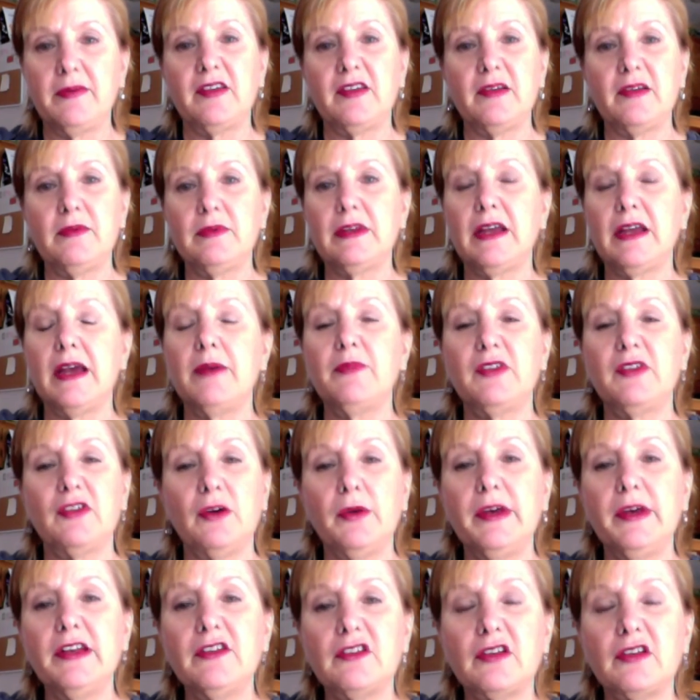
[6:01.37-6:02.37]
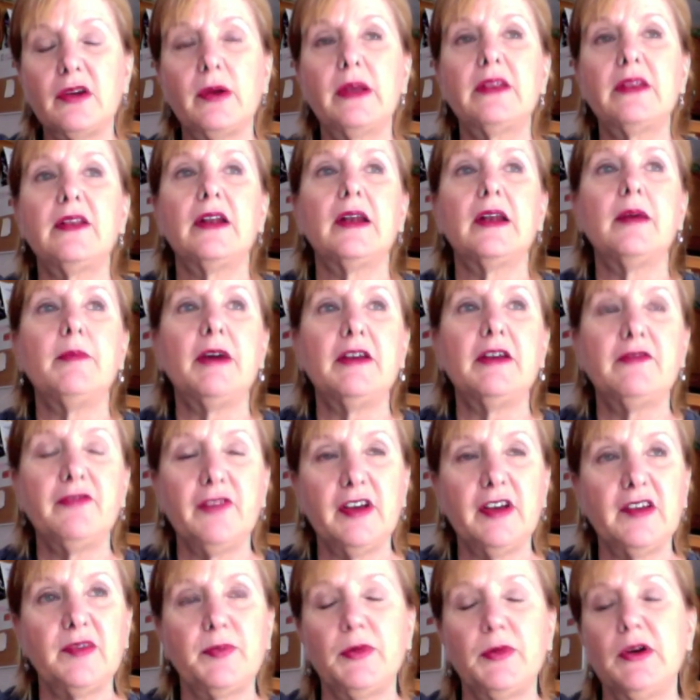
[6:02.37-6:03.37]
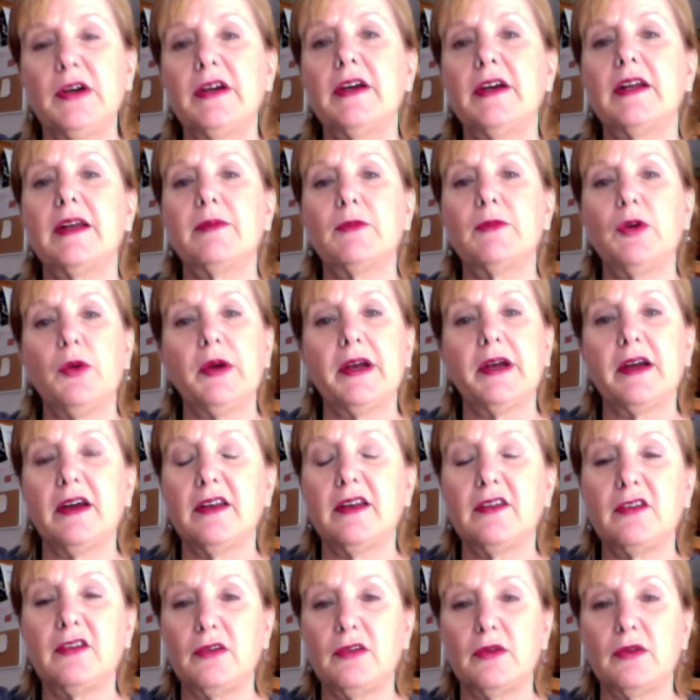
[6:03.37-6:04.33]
I thought it was personal trainers. I didn't really understand.